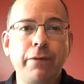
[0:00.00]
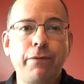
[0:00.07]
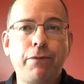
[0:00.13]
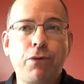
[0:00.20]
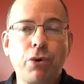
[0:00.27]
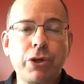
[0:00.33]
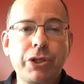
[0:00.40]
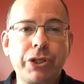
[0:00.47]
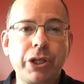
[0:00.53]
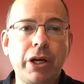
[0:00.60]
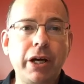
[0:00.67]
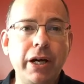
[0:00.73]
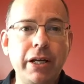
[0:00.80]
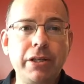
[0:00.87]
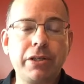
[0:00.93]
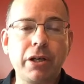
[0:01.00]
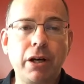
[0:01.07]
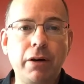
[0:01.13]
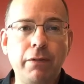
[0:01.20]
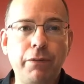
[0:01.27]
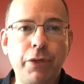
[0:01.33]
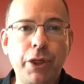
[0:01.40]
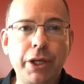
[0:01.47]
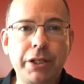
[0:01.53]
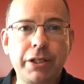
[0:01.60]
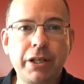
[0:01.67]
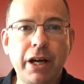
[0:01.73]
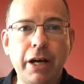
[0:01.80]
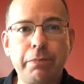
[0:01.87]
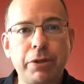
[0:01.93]
for signs of the
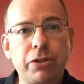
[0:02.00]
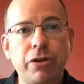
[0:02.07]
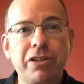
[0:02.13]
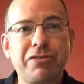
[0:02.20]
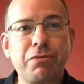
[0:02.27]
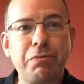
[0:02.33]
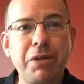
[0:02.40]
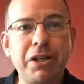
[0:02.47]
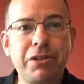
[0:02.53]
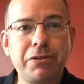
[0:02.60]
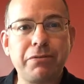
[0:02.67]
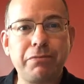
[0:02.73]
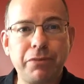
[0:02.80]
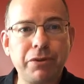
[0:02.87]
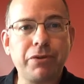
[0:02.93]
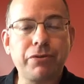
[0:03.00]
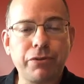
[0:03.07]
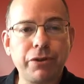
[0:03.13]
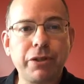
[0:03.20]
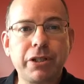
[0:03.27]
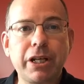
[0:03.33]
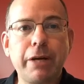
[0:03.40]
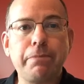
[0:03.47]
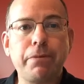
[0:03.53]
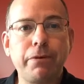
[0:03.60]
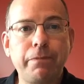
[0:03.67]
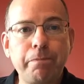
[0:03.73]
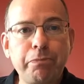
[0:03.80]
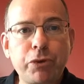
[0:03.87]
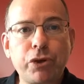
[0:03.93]
type of transformation, for the type
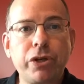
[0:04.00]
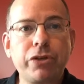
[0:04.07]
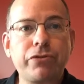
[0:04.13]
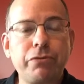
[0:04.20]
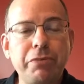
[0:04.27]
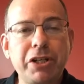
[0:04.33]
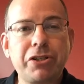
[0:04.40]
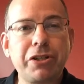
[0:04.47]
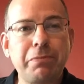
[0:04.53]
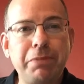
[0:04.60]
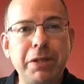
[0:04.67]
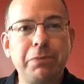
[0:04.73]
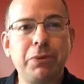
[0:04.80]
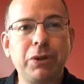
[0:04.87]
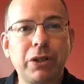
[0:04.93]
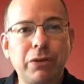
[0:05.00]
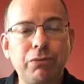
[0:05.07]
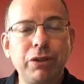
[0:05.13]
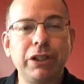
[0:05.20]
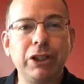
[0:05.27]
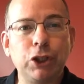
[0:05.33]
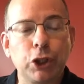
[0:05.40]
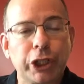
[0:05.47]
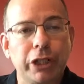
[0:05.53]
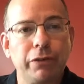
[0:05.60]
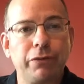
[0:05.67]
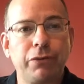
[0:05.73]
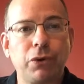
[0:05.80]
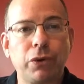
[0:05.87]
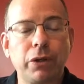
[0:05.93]
of transformation that people are really looking
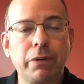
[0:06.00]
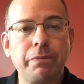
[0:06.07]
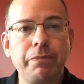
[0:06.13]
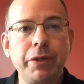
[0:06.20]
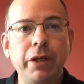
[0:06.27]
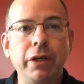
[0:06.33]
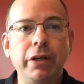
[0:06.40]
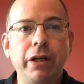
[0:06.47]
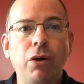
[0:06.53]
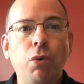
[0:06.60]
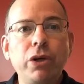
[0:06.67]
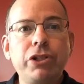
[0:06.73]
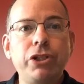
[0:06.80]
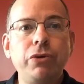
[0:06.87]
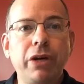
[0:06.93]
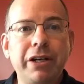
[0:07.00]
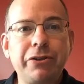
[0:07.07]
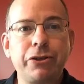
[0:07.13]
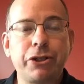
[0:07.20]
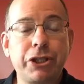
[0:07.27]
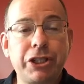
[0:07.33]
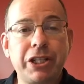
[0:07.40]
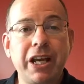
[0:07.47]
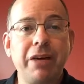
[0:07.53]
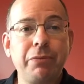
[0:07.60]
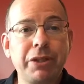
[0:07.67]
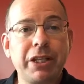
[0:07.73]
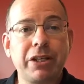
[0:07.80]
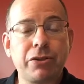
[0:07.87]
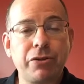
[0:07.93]
for. Now, once you understand what that